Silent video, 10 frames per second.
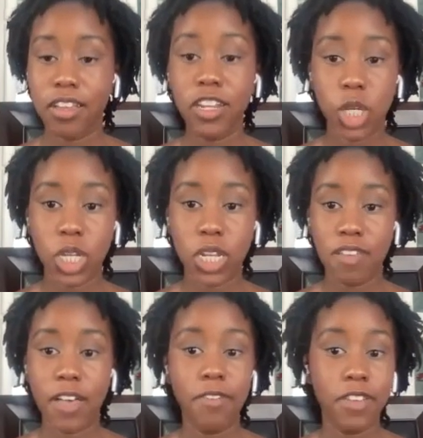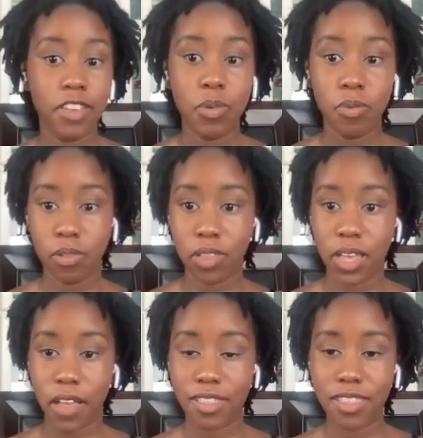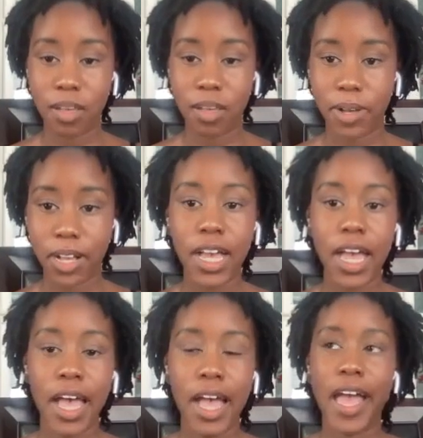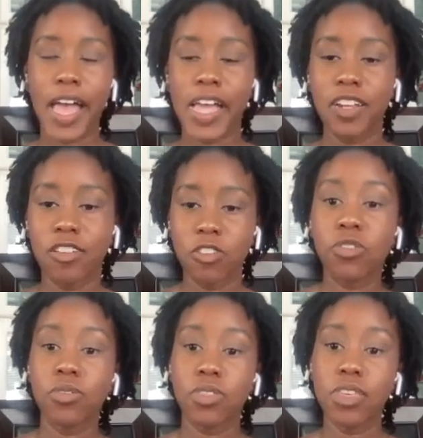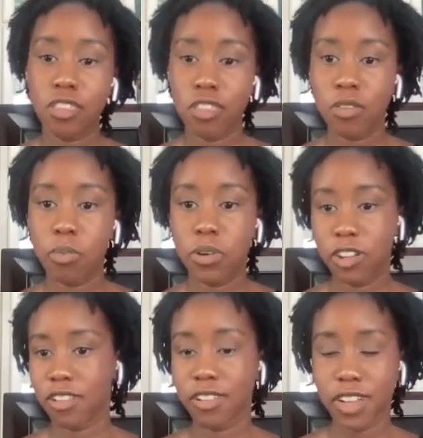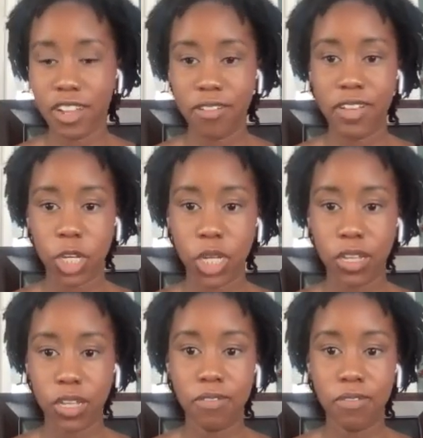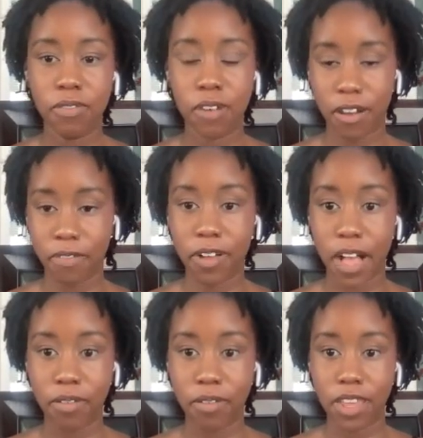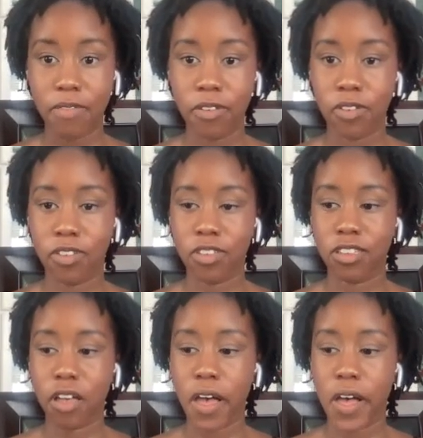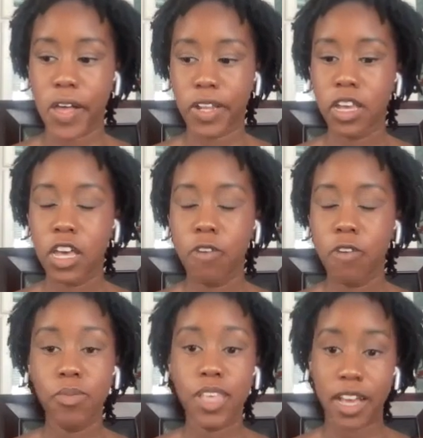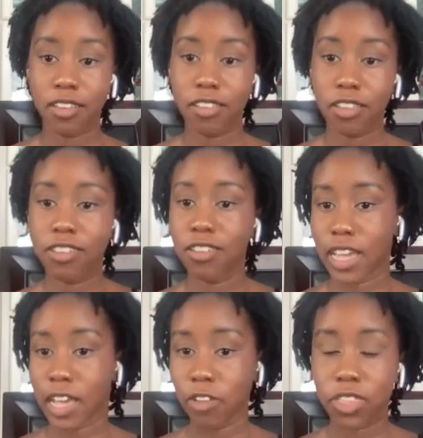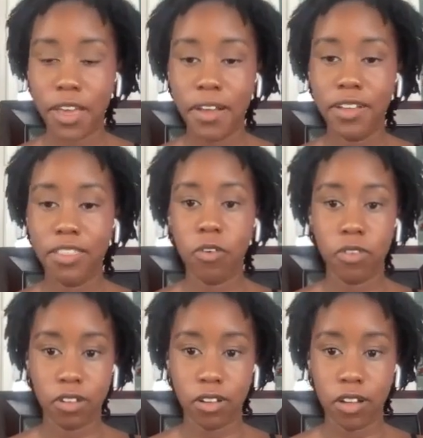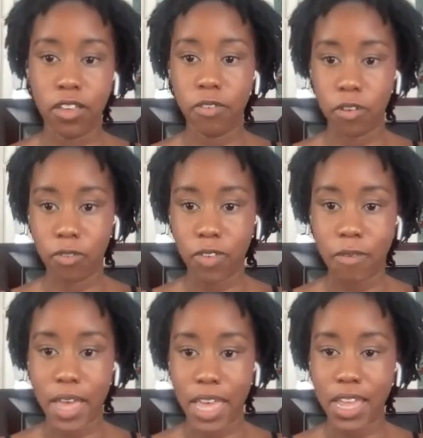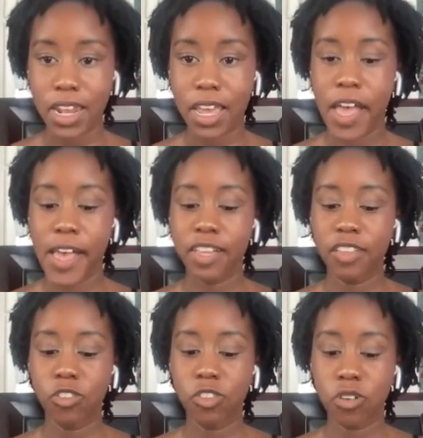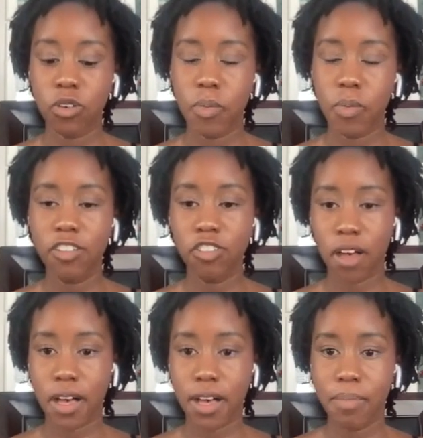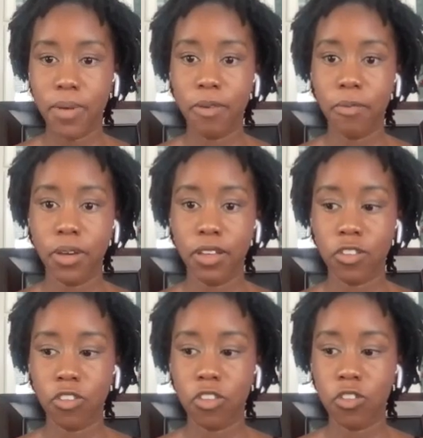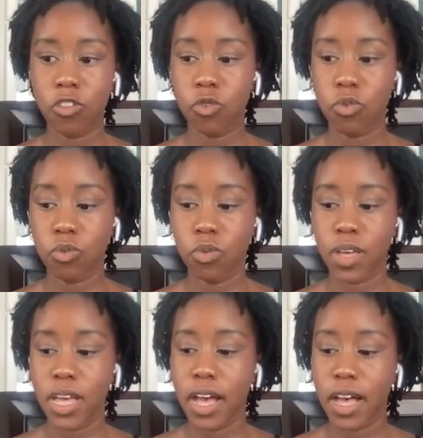initiative that we have been rolling out this summer. And so this particular iteration of Art for Equity focuses on women's access to healthcare and the overturning of Roe v. Wade. And so my job was to